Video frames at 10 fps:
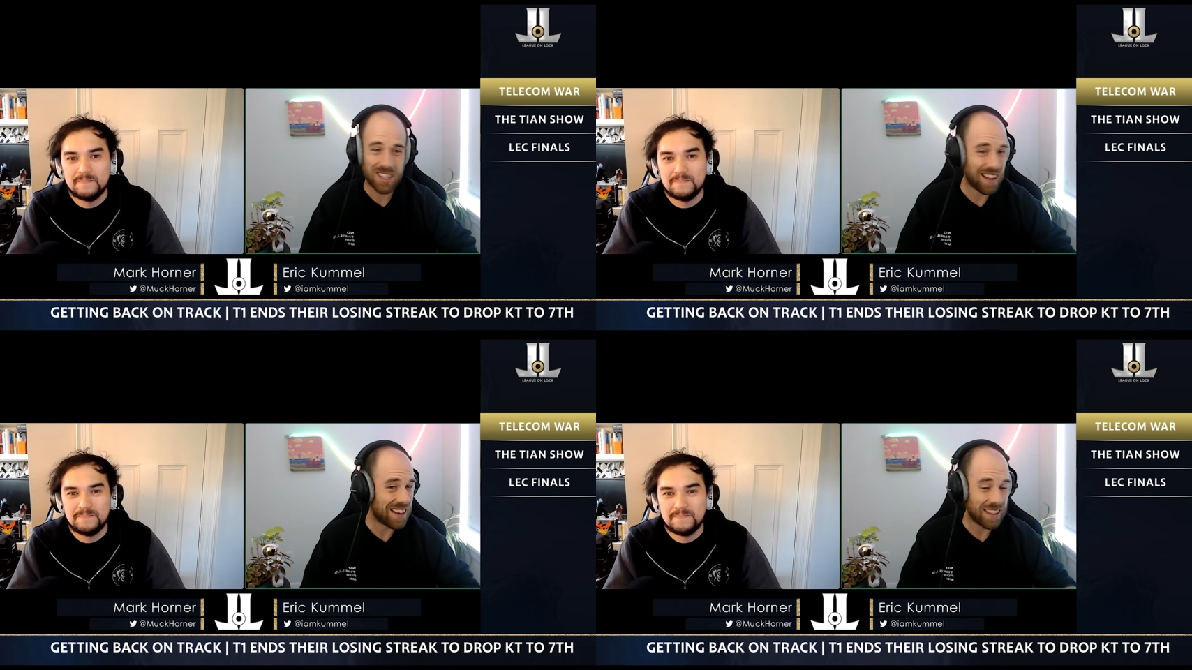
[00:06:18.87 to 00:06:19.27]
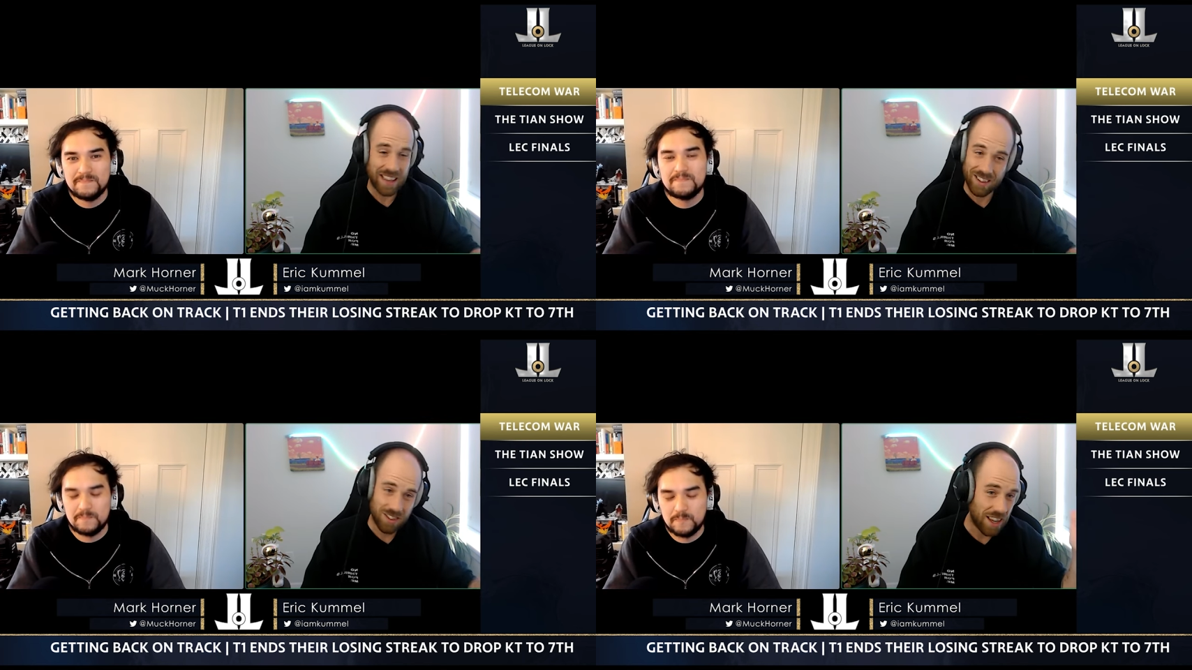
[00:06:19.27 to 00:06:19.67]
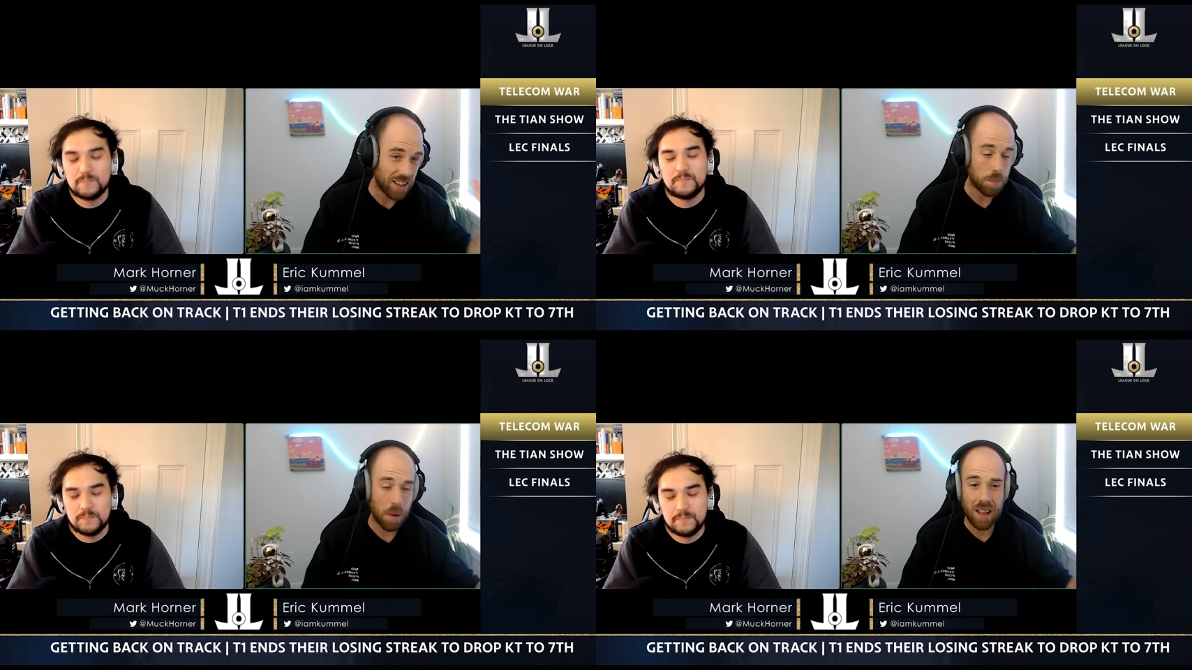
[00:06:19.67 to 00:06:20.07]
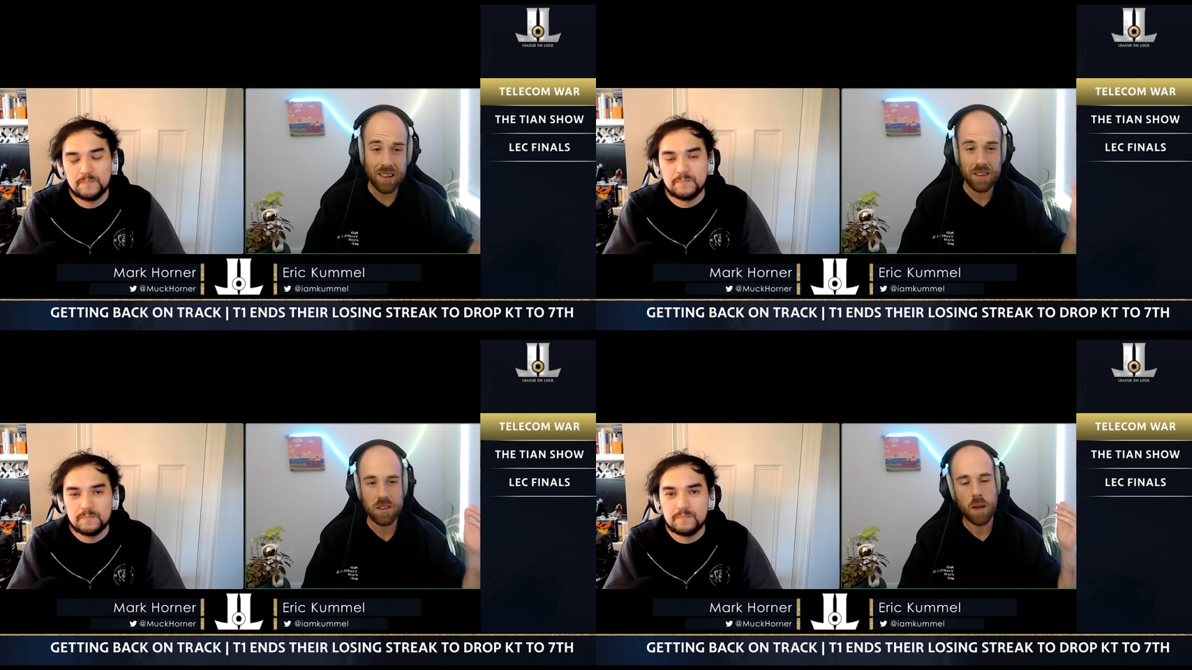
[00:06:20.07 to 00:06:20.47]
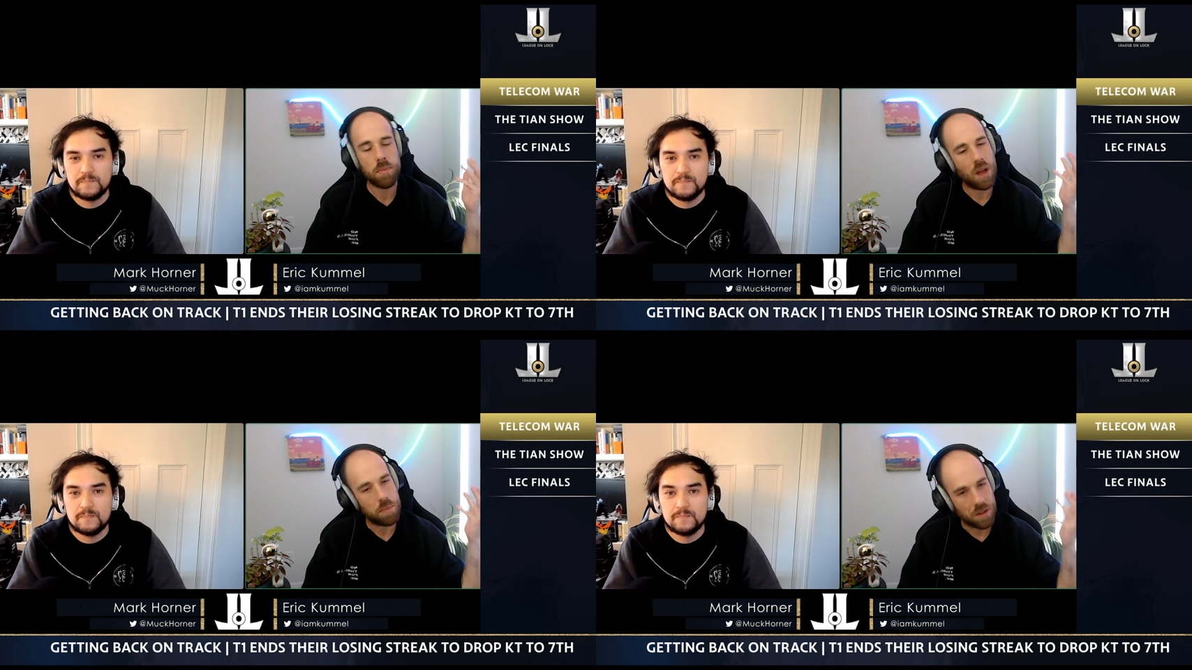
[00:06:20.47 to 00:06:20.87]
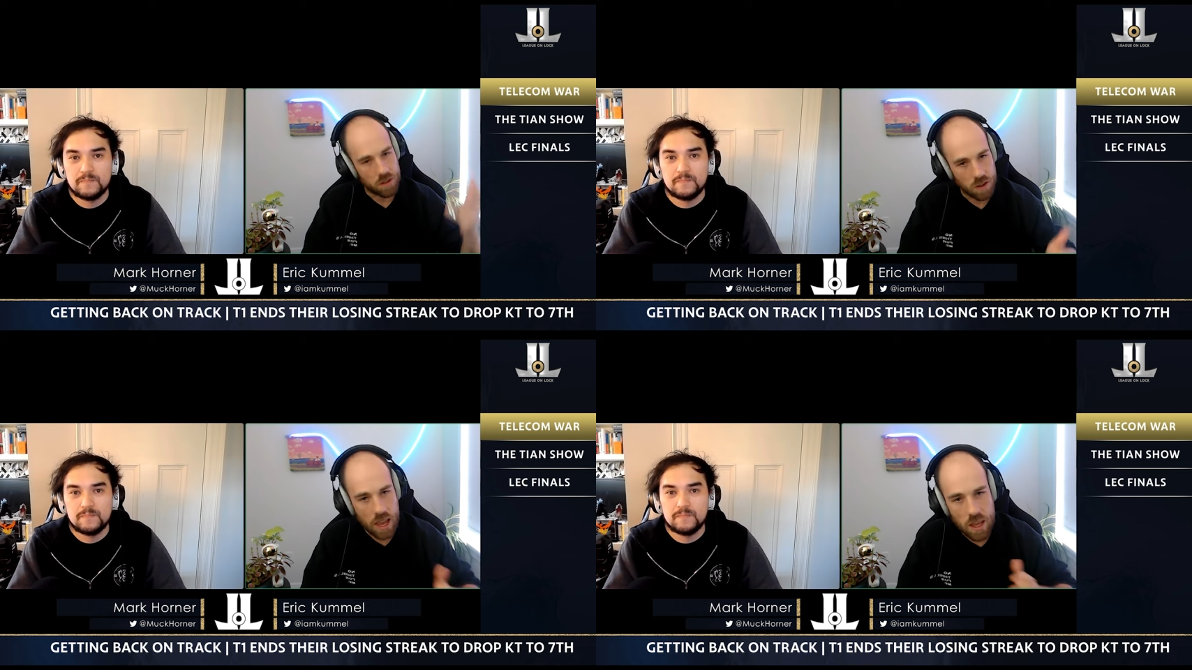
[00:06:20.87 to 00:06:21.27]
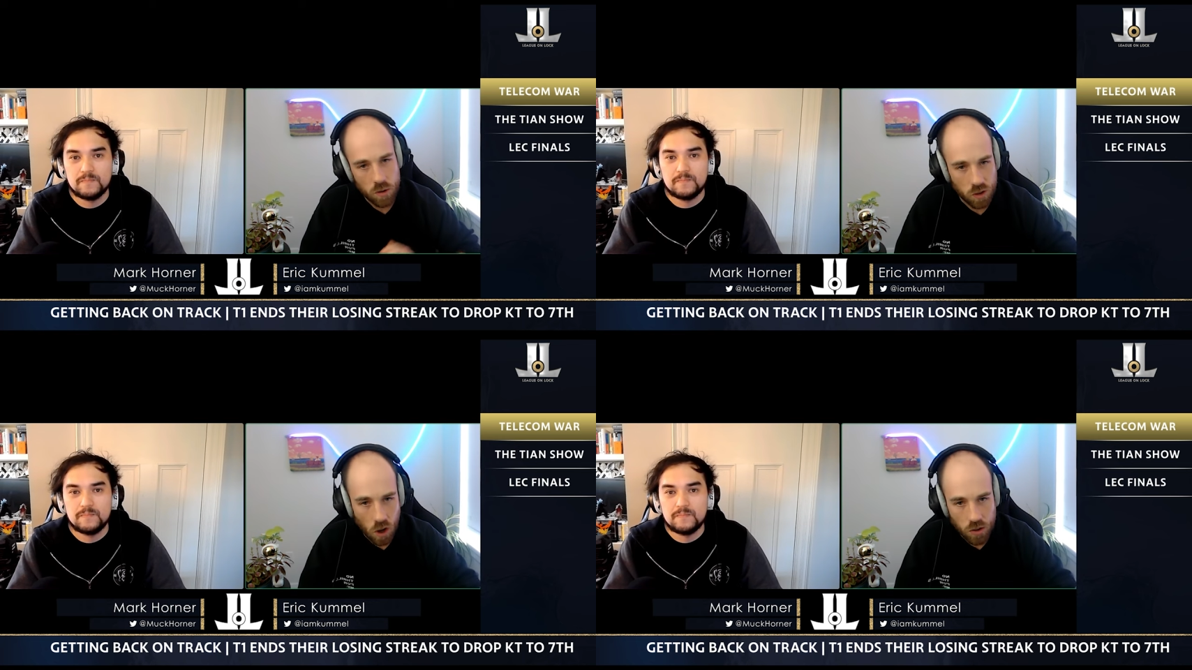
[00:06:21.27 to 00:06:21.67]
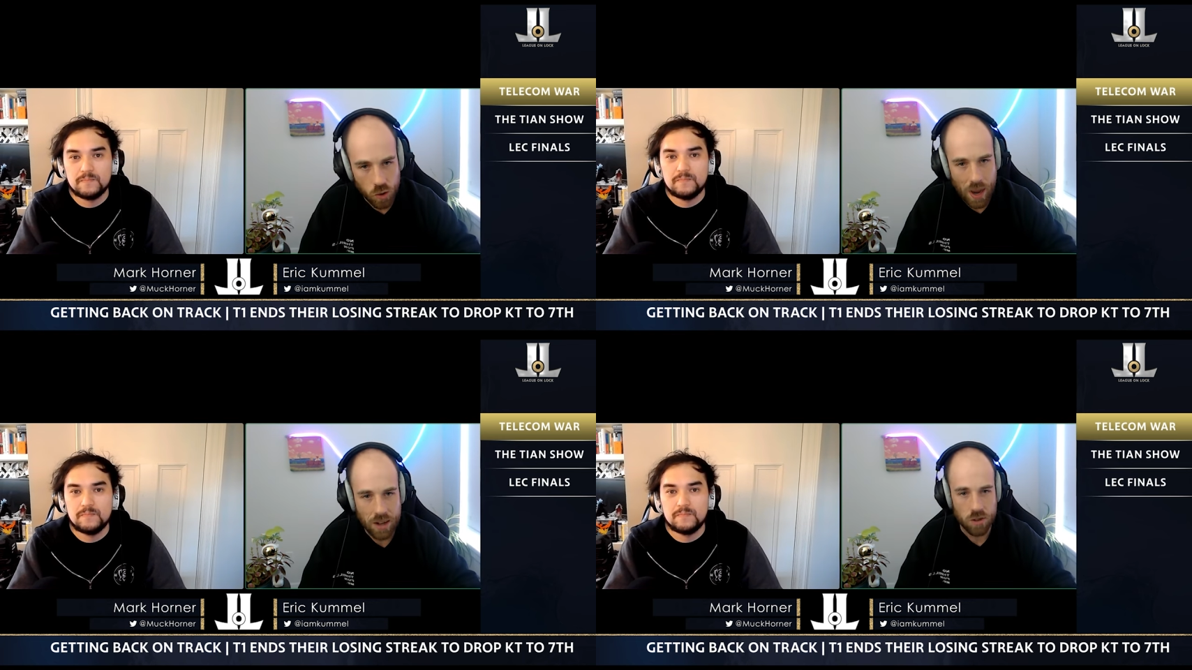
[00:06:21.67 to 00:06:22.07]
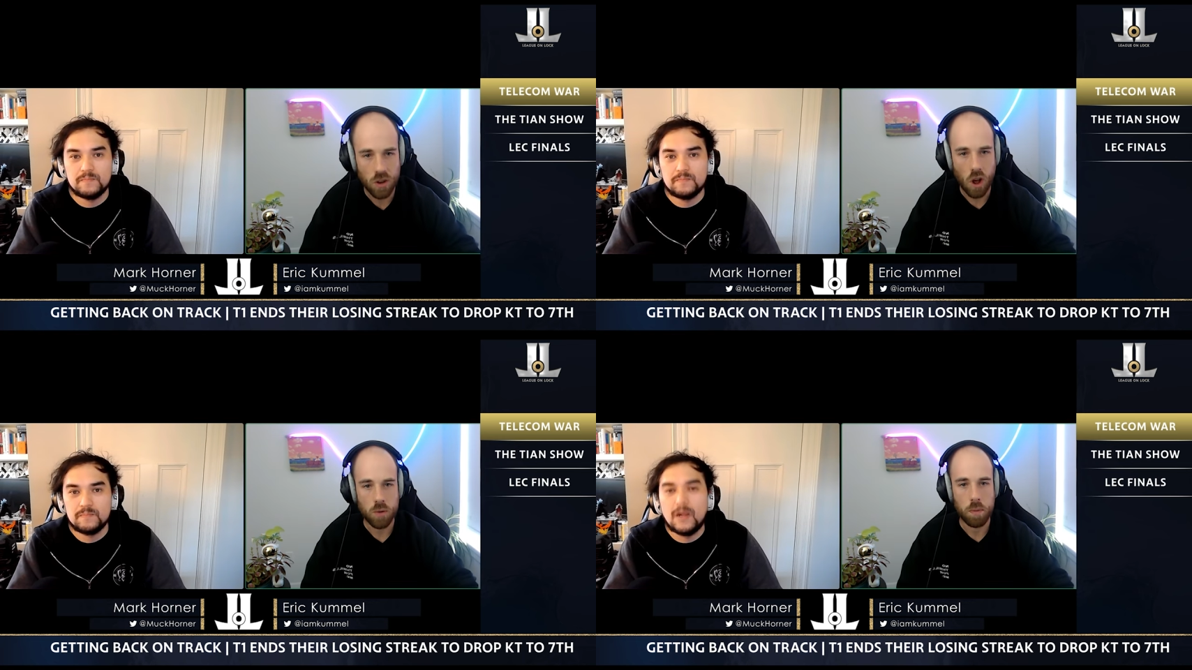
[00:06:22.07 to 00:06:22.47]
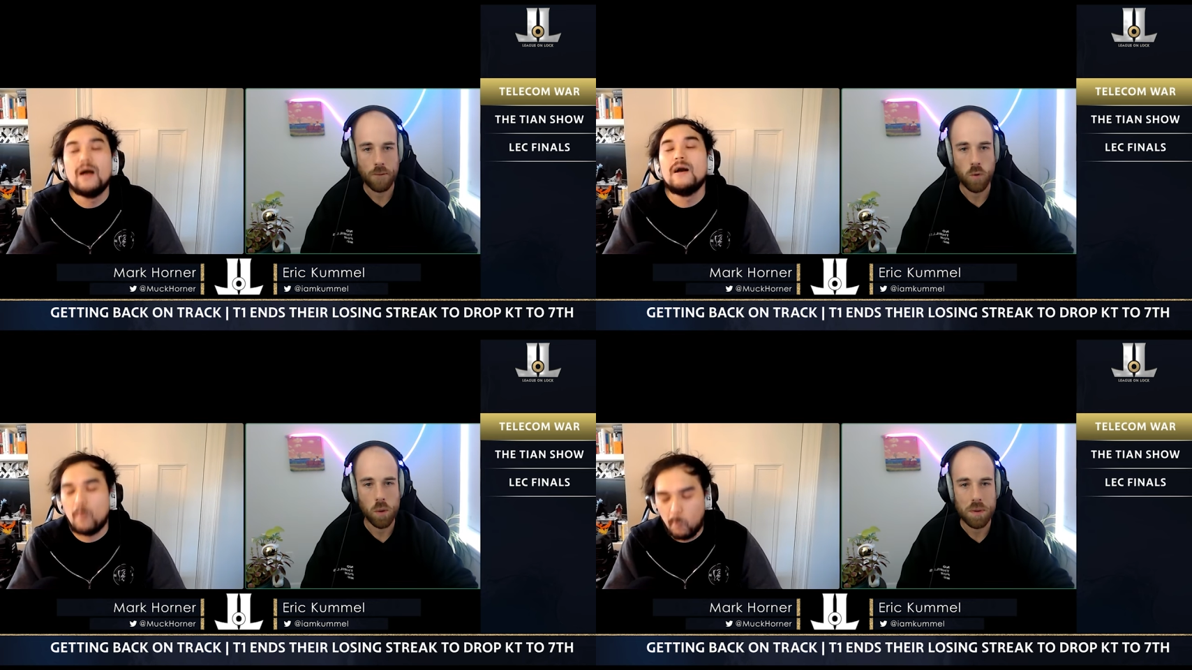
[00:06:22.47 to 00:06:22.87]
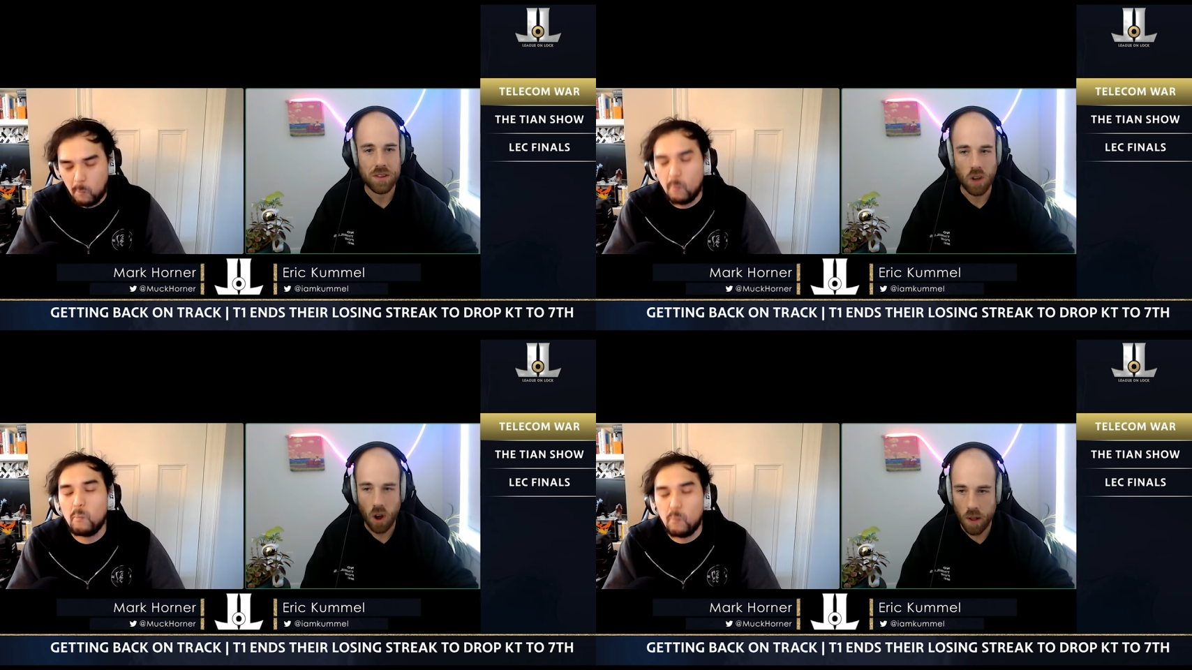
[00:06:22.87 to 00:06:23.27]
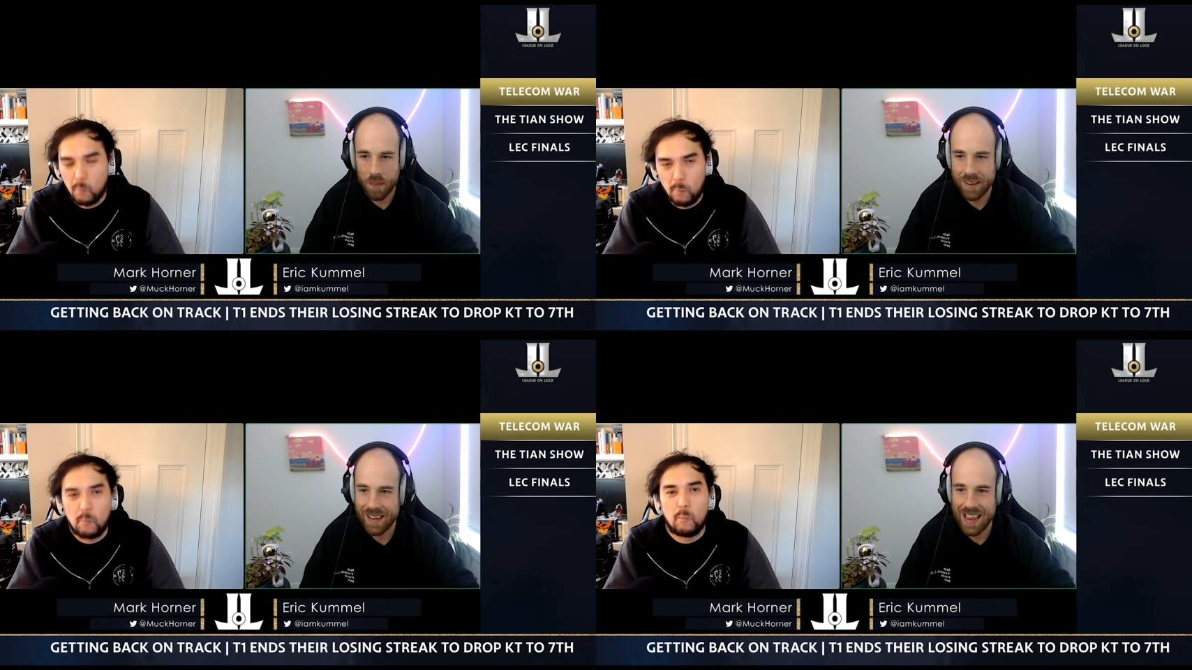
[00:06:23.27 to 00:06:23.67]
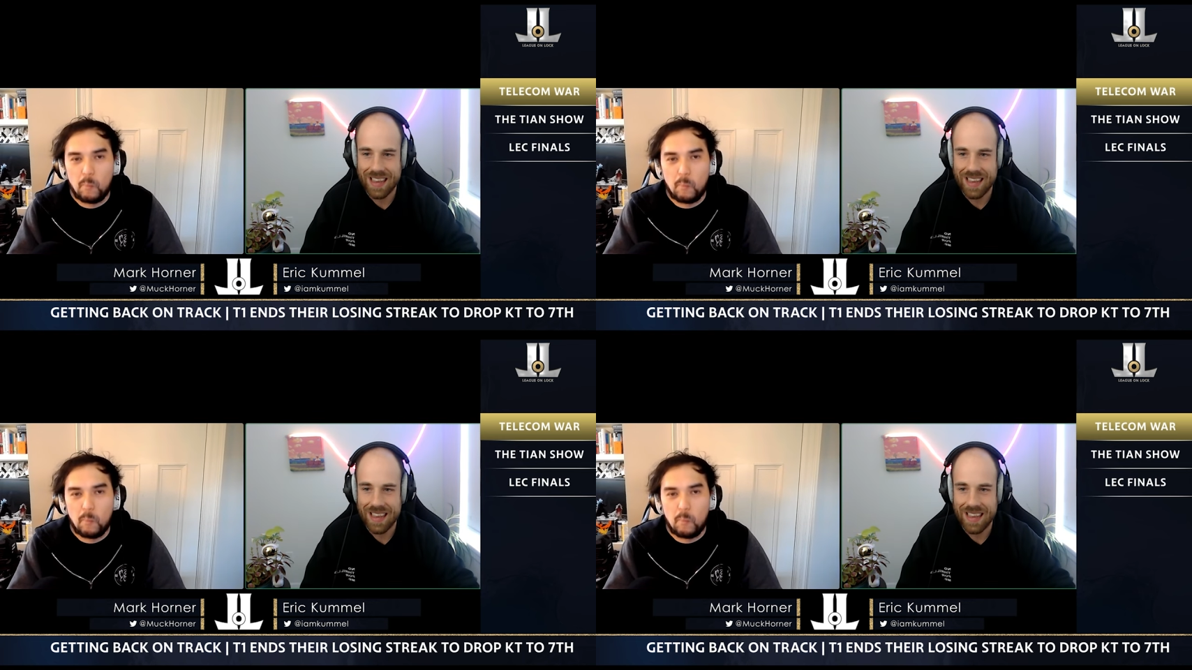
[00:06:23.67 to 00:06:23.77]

Speaker 1: Luckily, as you said, the bot lane stepped up. Zeus also had a solid performance on the day.